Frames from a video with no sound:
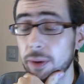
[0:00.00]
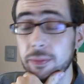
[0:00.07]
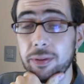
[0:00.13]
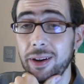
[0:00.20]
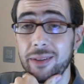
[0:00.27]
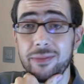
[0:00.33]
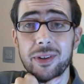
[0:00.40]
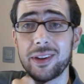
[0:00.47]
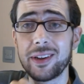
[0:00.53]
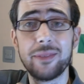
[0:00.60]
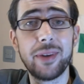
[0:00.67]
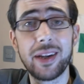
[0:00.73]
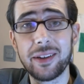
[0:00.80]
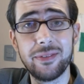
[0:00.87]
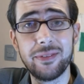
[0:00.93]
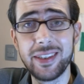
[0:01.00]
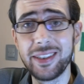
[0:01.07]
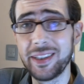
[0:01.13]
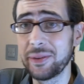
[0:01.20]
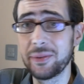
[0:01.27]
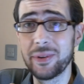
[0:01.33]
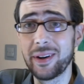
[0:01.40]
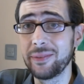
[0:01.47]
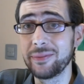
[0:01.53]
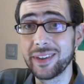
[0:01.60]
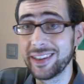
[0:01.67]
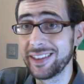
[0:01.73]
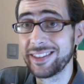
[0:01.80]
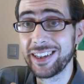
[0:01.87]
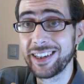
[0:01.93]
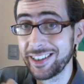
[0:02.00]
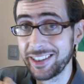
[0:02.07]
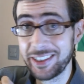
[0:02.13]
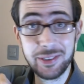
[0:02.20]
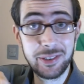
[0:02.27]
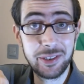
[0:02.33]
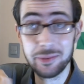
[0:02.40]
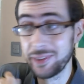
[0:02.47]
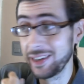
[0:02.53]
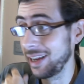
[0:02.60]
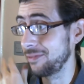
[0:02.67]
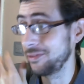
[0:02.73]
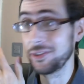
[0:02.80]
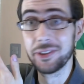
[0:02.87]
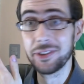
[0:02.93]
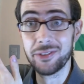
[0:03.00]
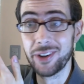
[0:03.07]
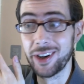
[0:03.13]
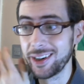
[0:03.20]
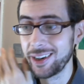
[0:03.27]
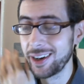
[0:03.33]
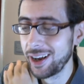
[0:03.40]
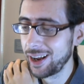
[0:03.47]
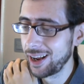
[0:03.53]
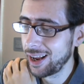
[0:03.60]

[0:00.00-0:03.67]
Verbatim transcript: I'm, I'm not going to make a video where I'm going to say that YouTube did everything right.